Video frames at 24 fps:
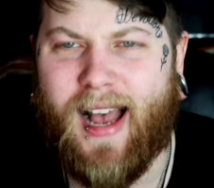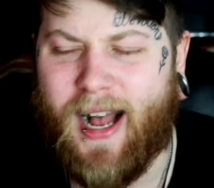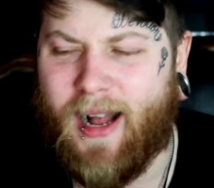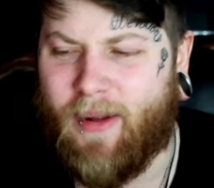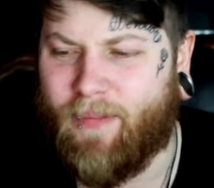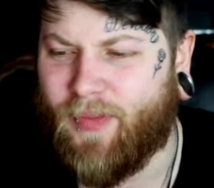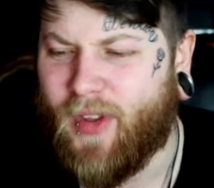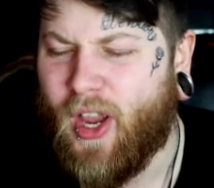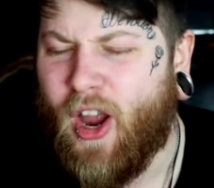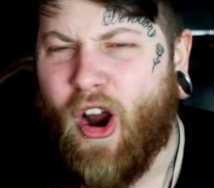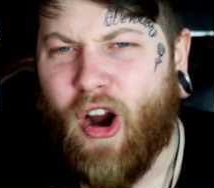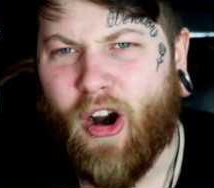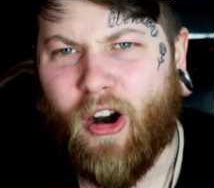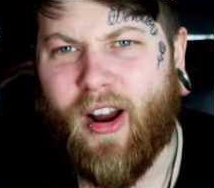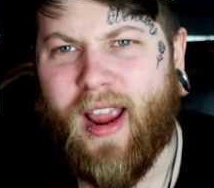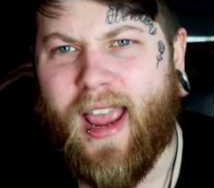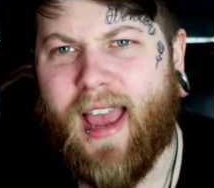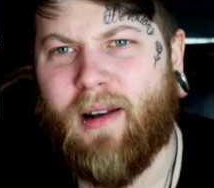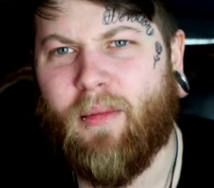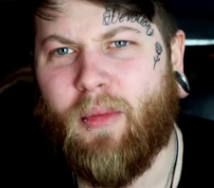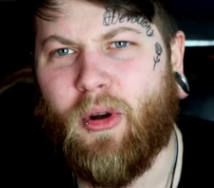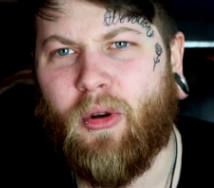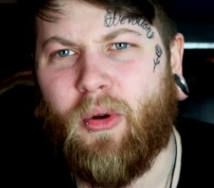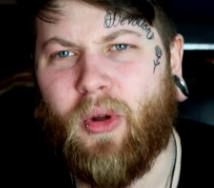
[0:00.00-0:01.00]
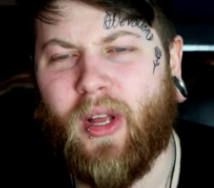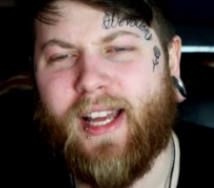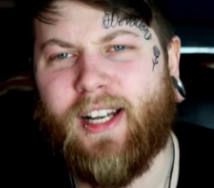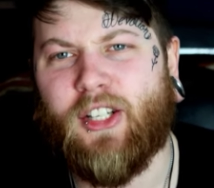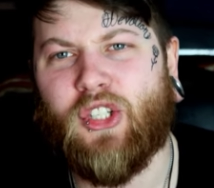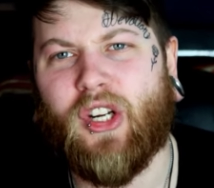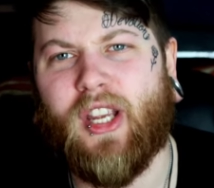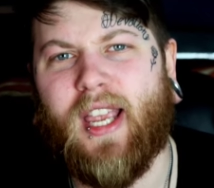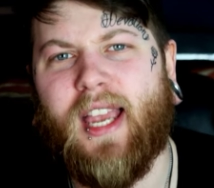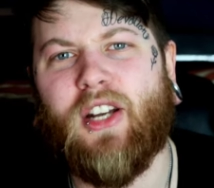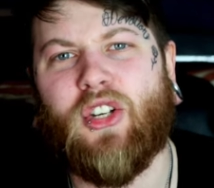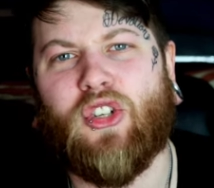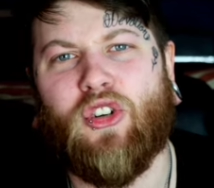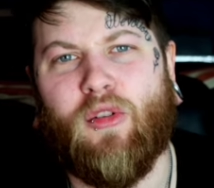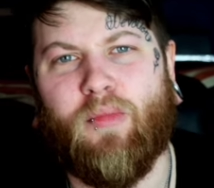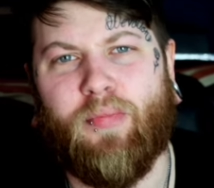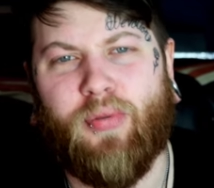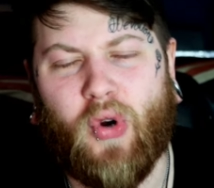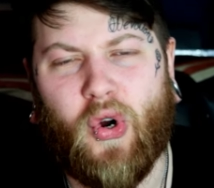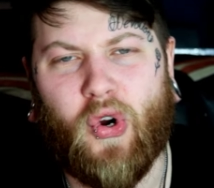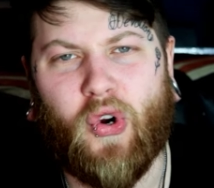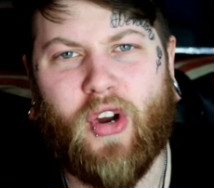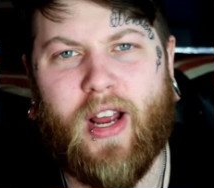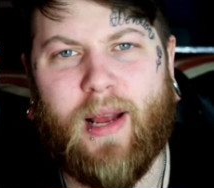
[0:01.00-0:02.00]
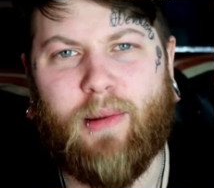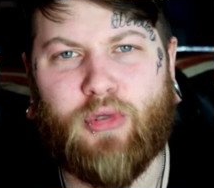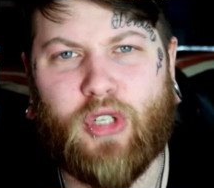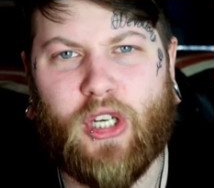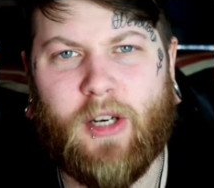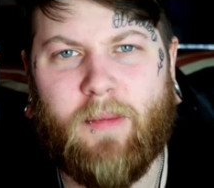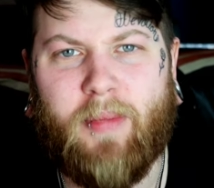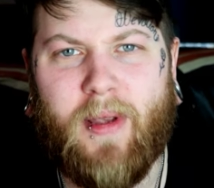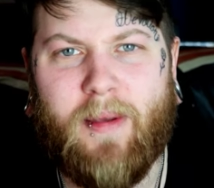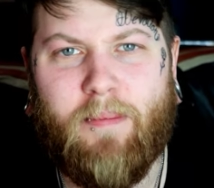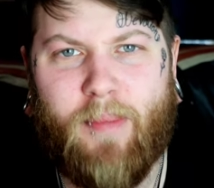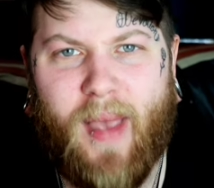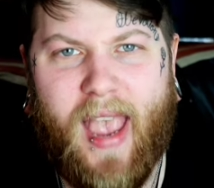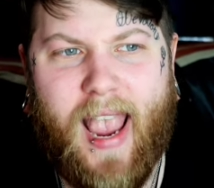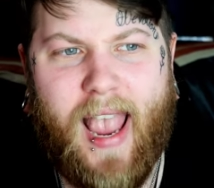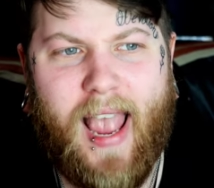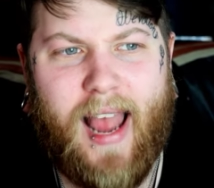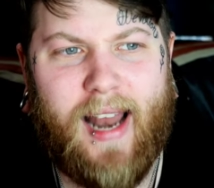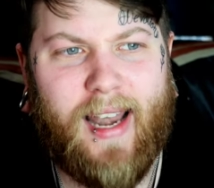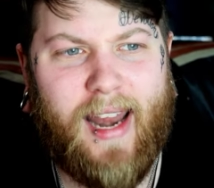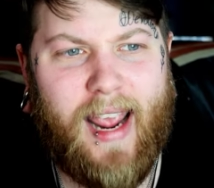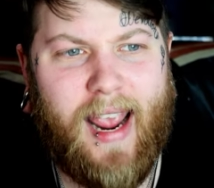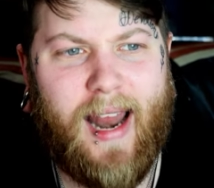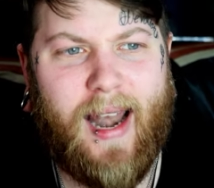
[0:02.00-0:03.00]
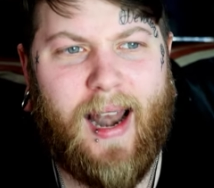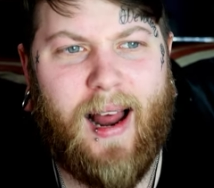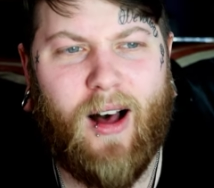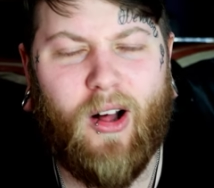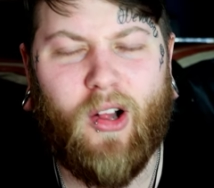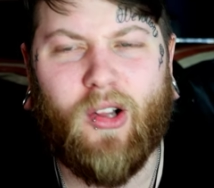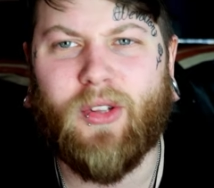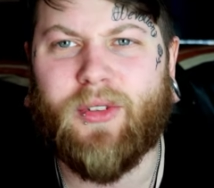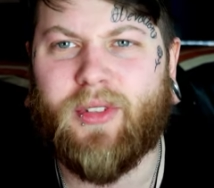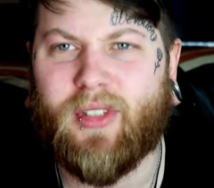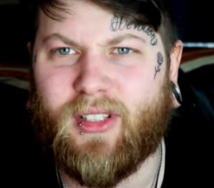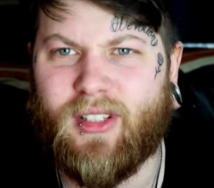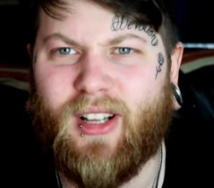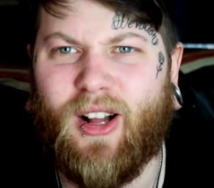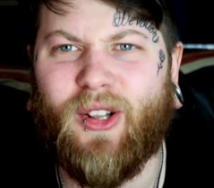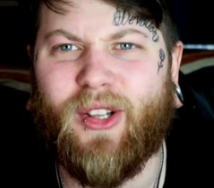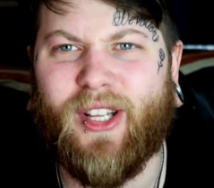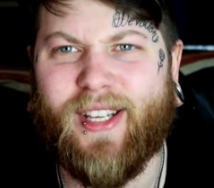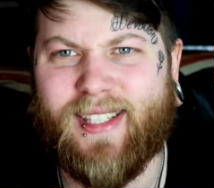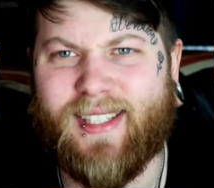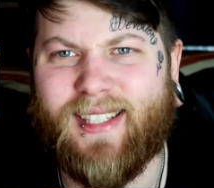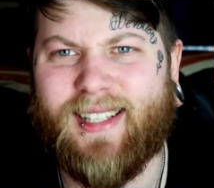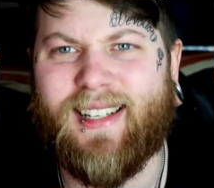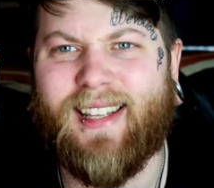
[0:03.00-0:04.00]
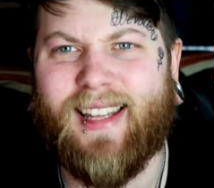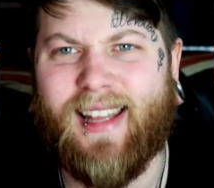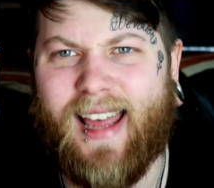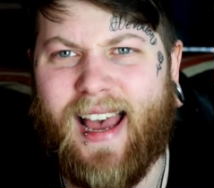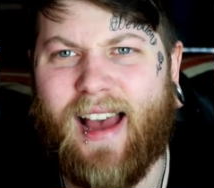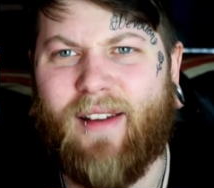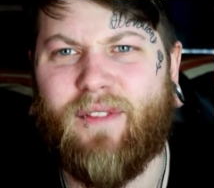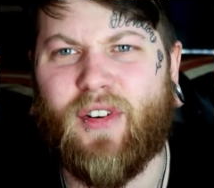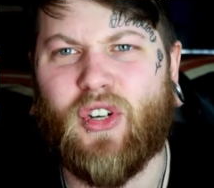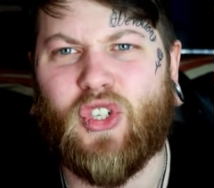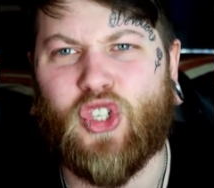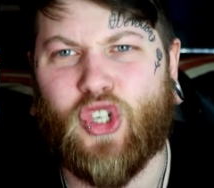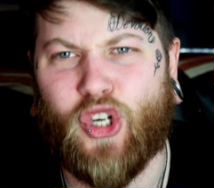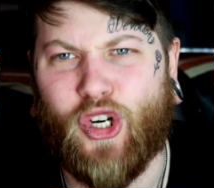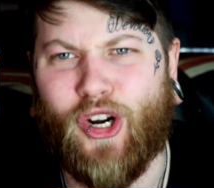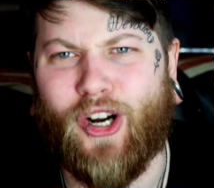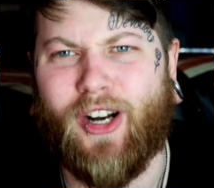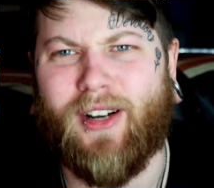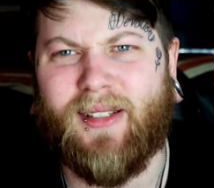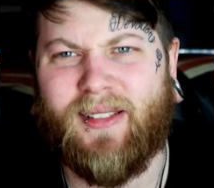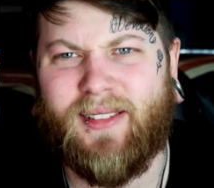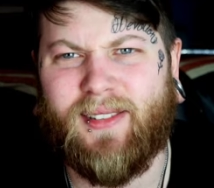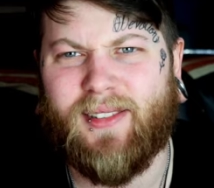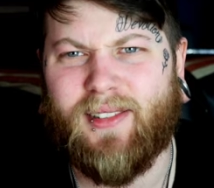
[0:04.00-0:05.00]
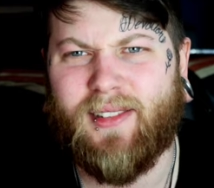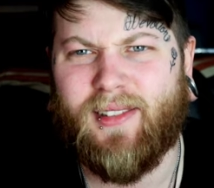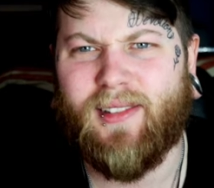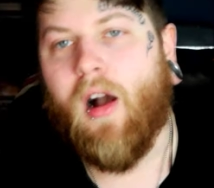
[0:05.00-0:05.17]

or animal educational programs should be banned, and I'll listen to that for sure.